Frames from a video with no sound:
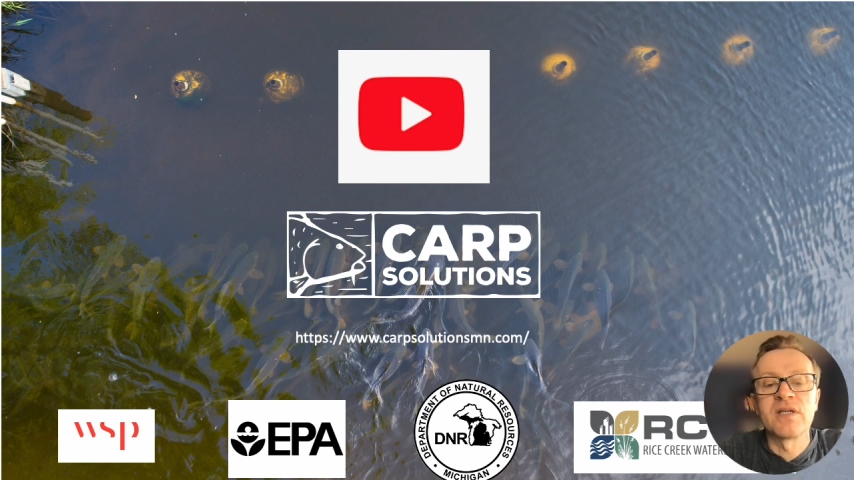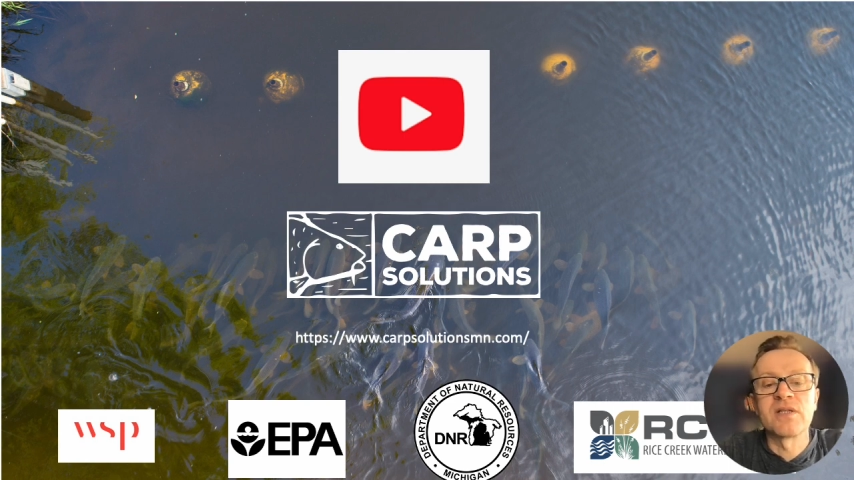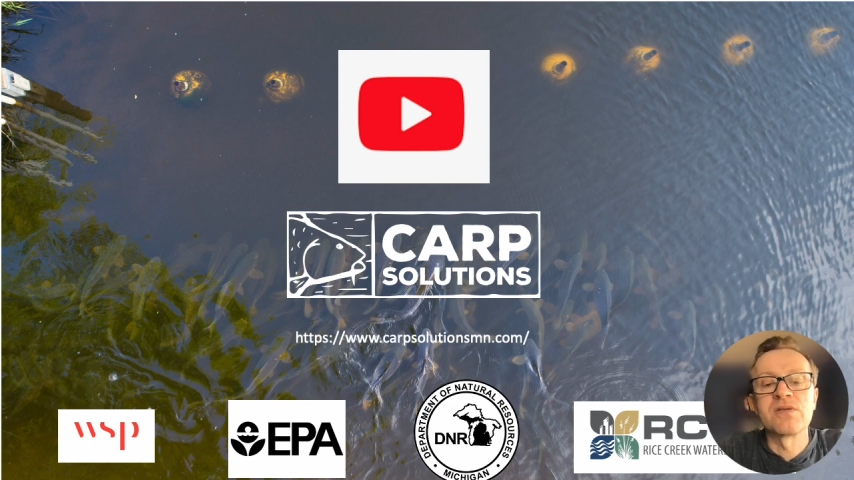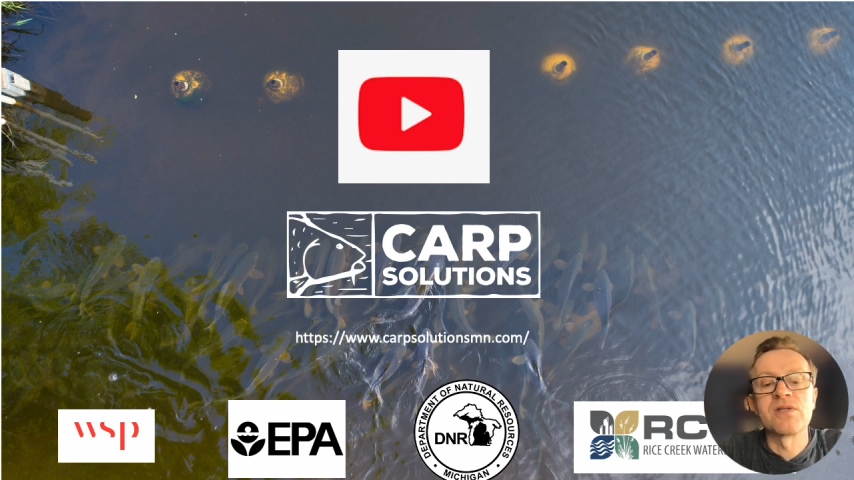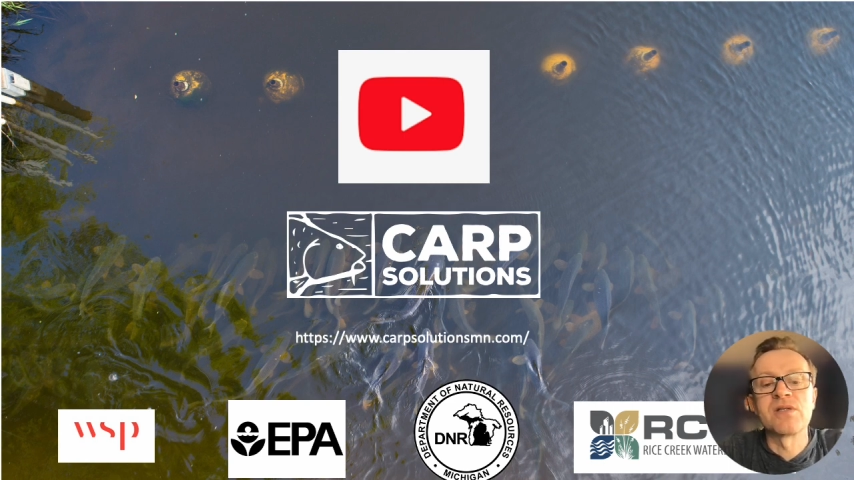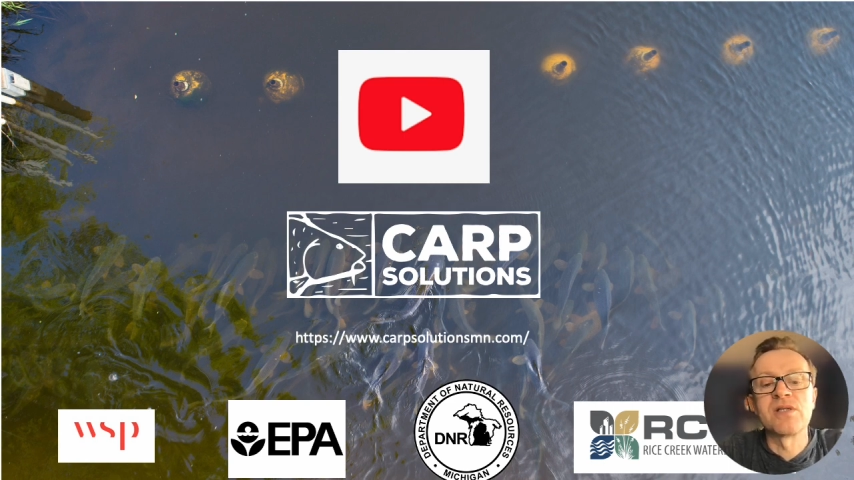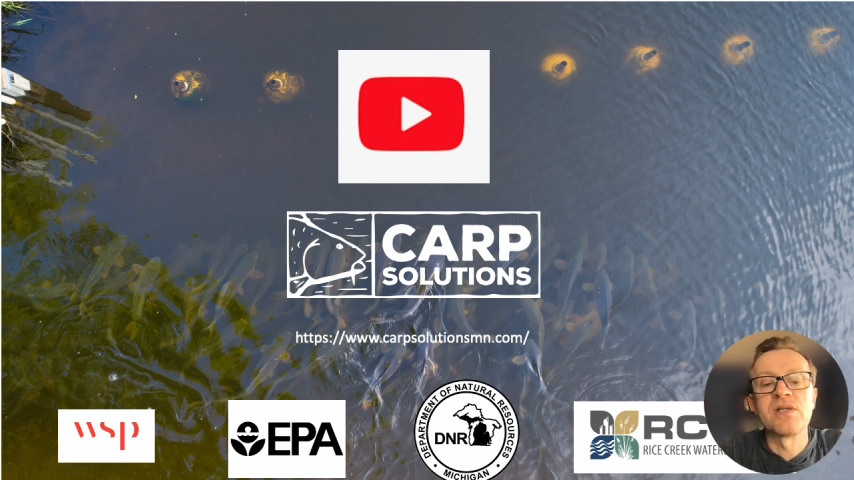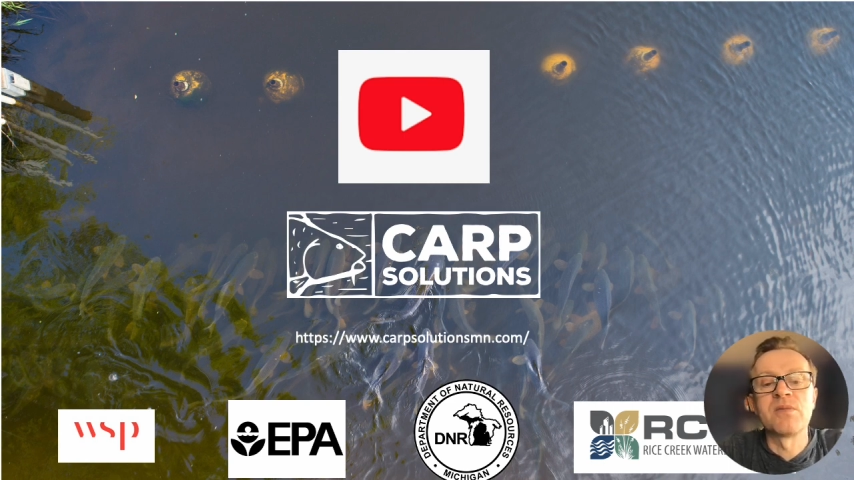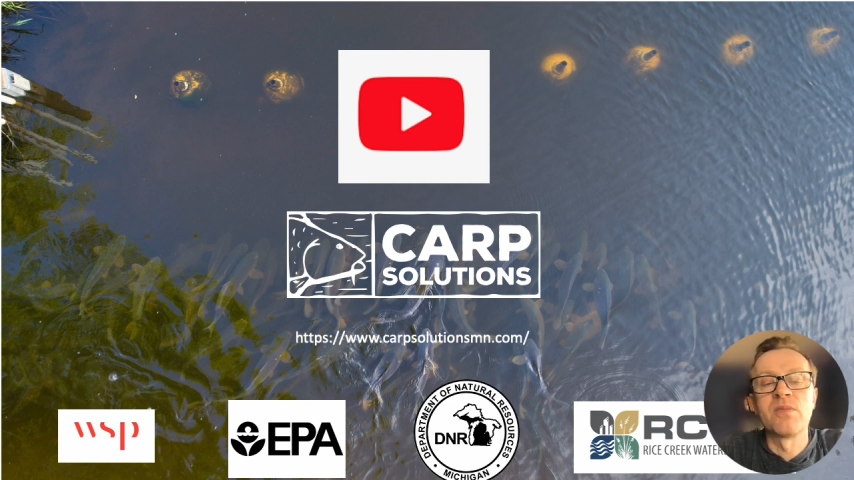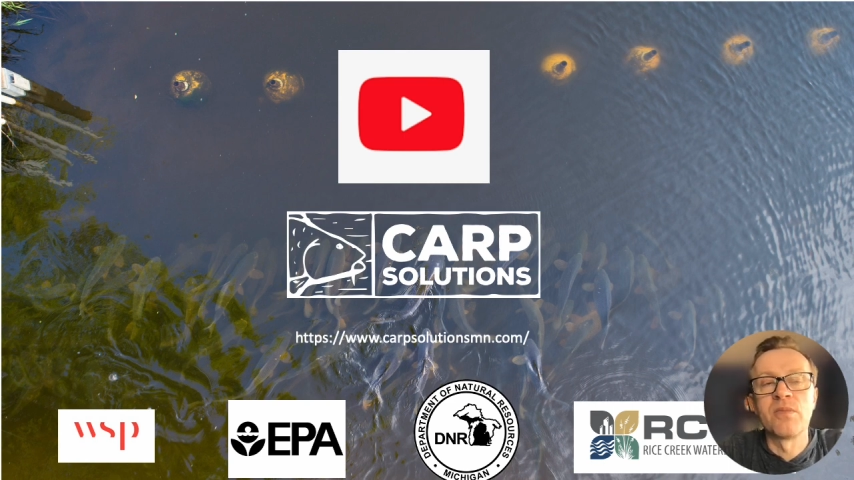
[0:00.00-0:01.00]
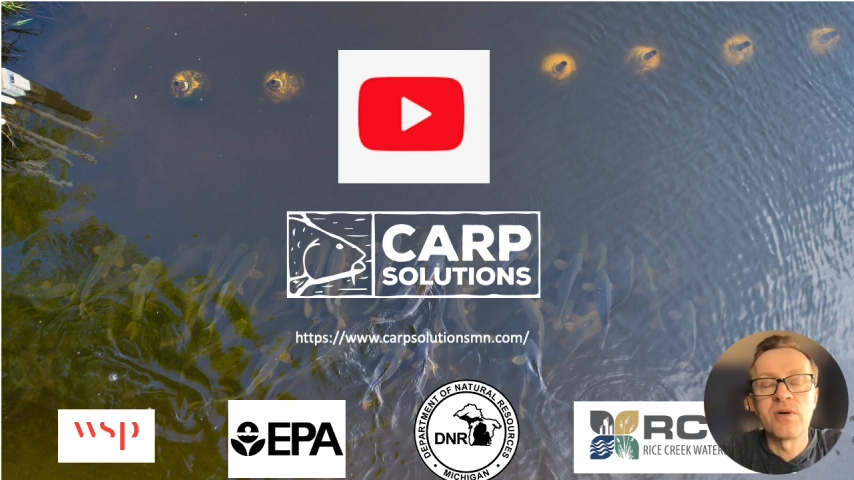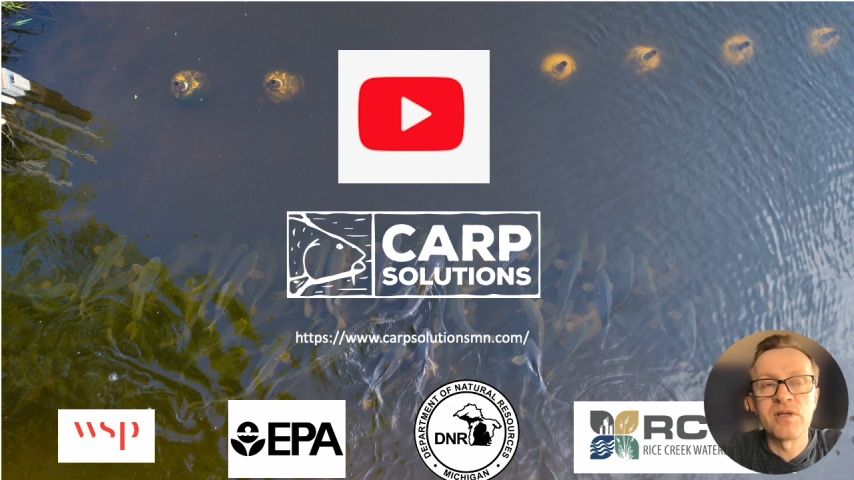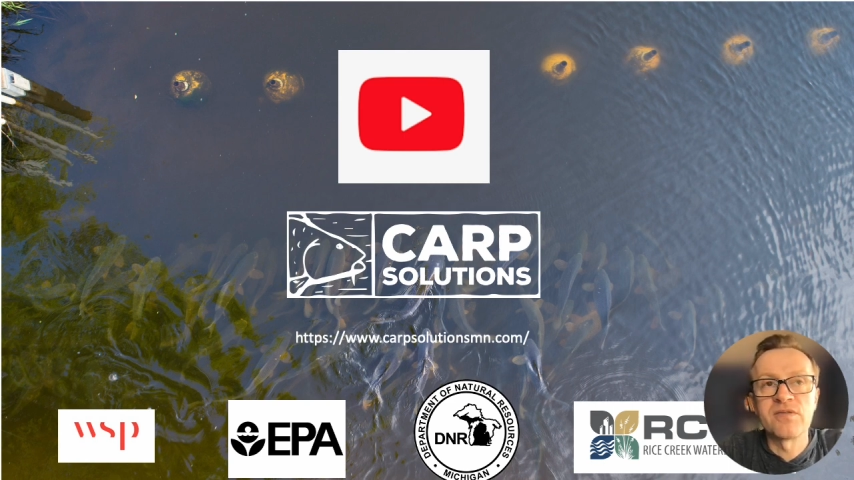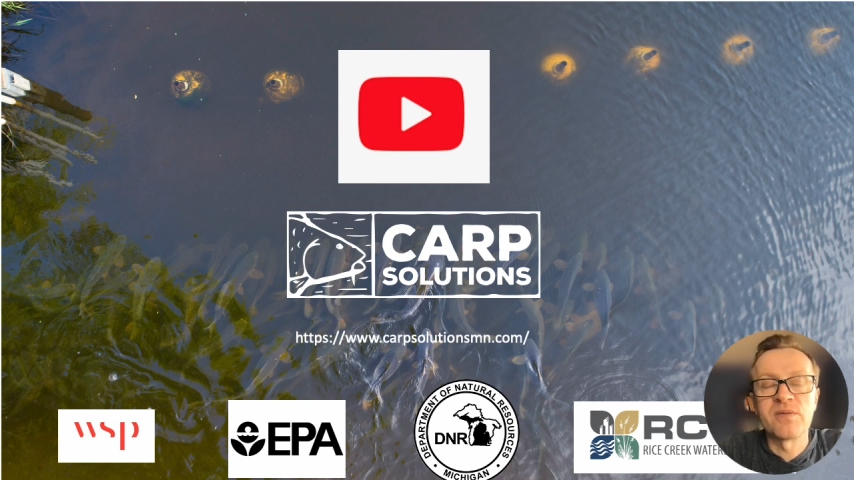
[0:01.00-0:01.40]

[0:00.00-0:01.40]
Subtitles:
on those technologies,